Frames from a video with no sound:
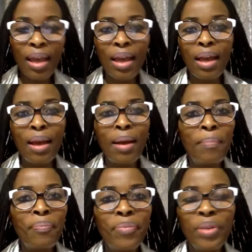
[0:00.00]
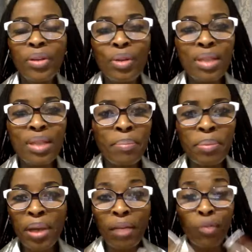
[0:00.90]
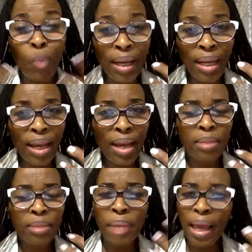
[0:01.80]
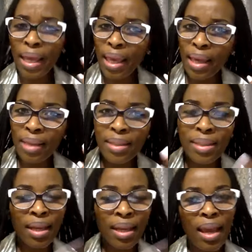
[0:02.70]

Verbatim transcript: Um, you know, some people have whiteheads, blackheads.